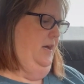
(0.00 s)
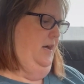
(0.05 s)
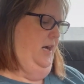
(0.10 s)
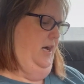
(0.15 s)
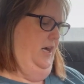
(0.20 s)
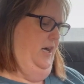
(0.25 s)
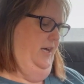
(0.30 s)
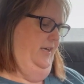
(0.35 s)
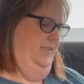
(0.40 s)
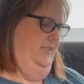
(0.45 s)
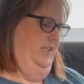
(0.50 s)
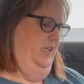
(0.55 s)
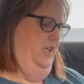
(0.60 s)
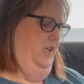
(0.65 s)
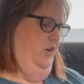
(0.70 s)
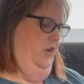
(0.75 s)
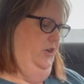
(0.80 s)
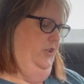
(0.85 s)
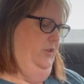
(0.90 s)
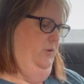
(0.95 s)
Uh, it's A
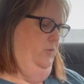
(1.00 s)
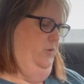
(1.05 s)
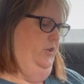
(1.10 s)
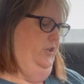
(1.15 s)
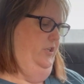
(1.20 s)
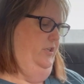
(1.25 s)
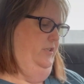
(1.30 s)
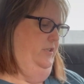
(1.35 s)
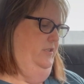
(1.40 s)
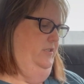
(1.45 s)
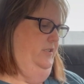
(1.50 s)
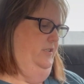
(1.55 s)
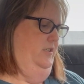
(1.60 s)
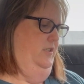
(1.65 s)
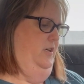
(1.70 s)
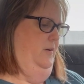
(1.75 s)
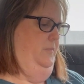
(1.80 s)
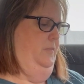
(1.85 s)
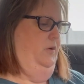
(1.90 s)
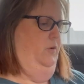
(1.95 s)
Year in the Woods,
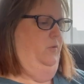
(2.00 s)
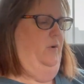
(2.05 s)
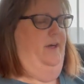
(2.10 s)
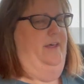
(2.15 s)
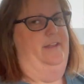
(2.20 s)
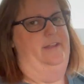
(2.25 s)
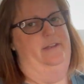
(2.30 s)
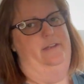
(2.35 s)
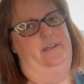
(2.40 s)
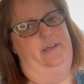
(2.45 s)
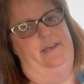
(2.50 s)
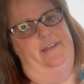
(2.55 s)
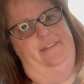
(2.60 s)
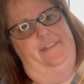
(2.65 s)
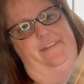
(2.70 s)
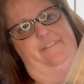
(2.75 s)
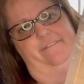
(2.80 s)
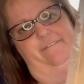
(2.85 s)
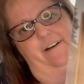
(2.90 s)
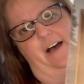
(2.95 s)
number one,
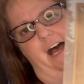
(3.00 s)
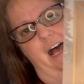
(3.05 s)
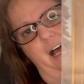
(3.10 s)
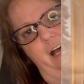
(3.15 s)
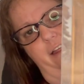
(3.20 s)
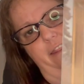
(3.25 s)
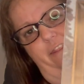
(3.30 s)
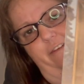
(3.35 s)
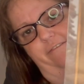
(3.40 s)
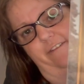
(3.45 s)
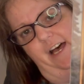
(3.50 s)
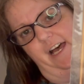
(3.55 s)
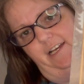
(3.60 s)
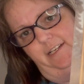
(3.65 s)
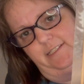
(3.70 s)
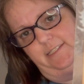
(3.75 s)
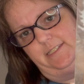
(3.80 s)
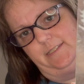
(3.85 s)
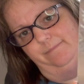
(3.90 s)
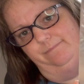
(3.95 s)
and the, fo the
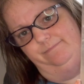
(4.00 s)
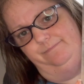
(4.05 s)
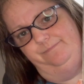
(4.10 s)
fox.